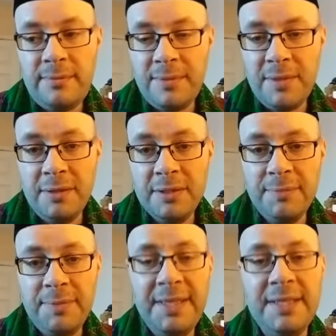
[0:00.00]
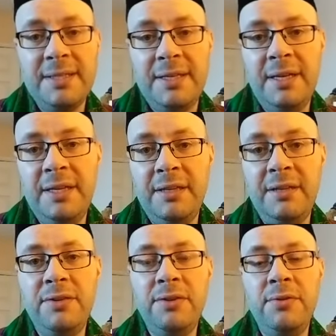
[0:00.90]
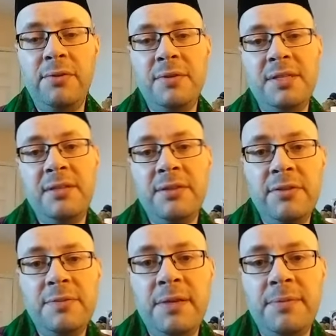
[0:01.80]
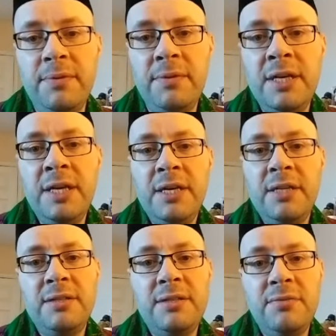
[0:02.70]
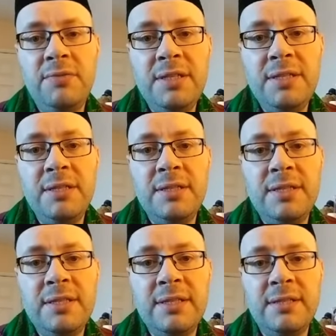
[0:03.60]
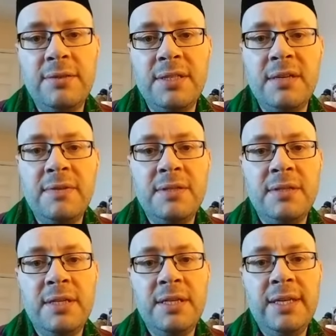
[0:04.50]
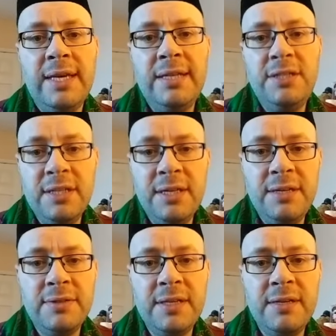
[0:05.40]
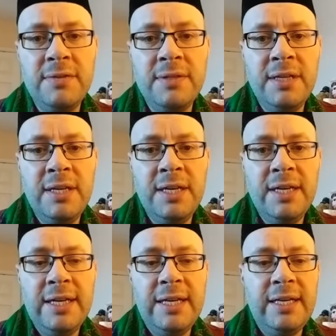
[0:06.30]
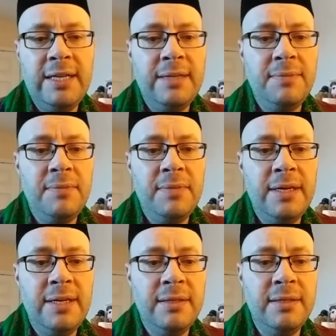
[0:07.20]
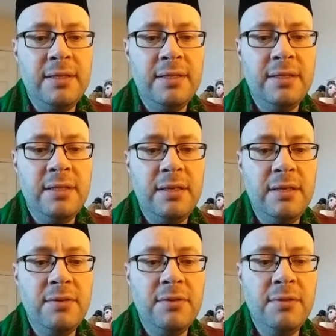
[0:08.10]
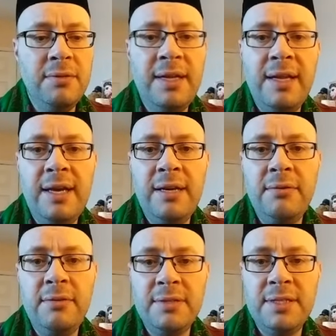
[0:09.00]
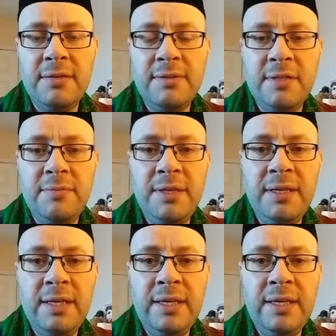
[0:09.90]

So please, I do always encourage people to research these things yourselves, educate yourselves, and you know, don't allow yourselves to be